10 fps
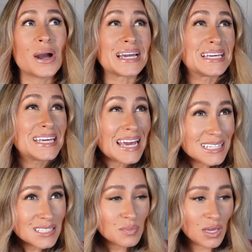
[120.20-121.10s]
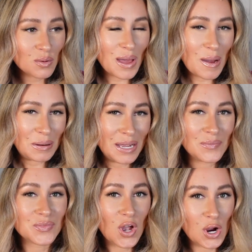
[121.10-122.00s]
what gets me about
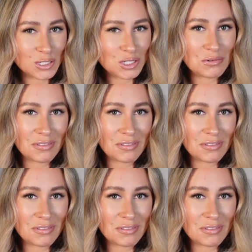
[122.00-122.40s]
it are two